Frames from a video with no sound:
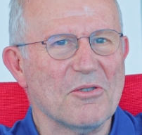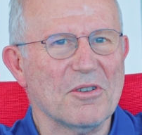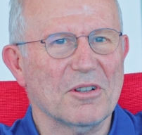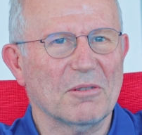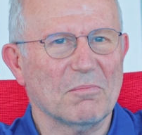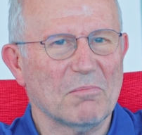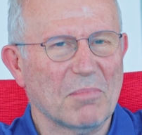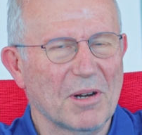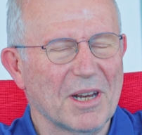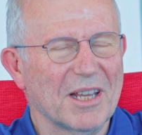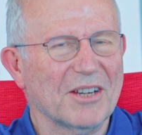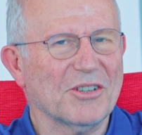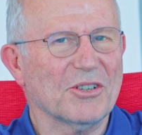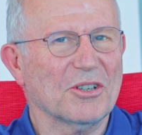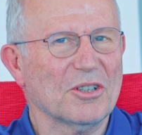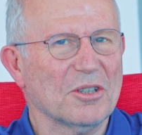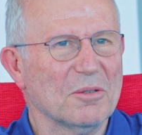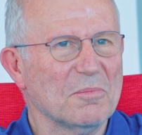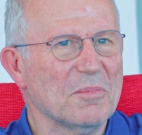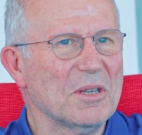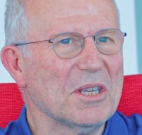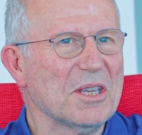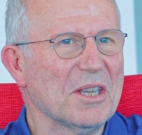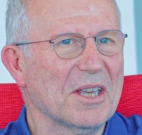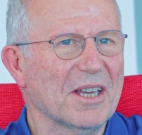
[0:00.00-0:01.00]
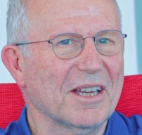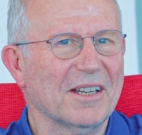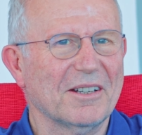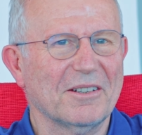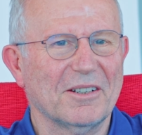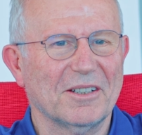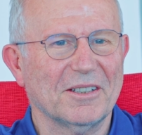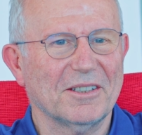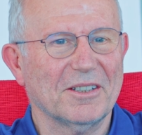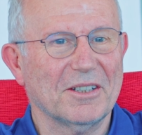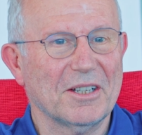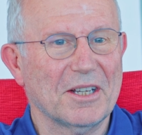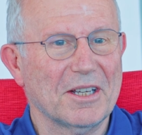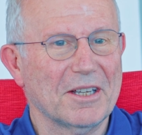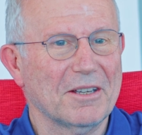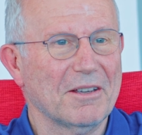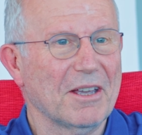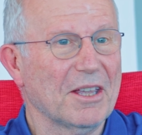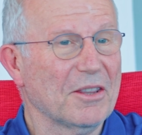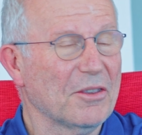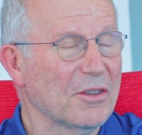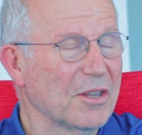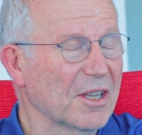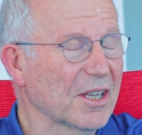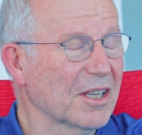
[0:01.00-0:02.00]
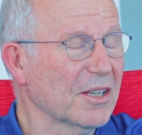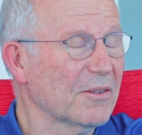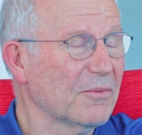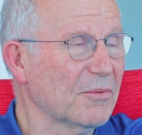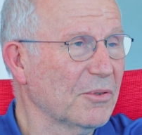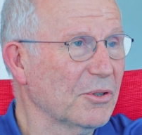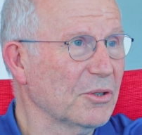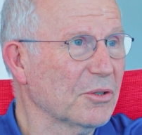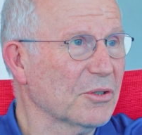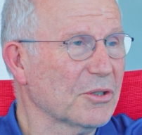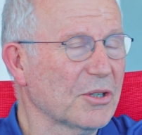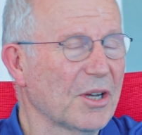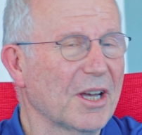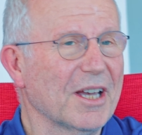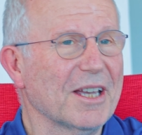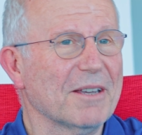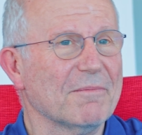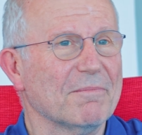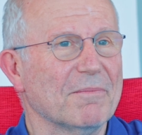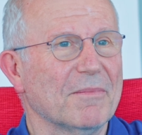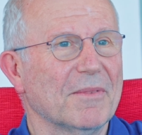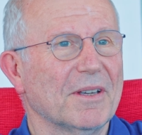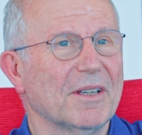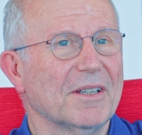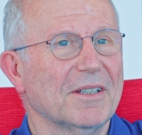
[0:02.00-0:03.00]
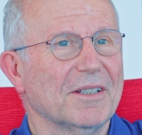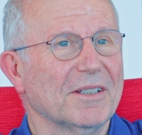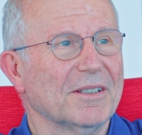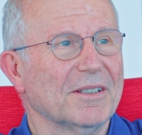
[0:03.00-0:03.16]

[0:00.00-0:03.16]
a real pleasure to be here, and thank you for your time.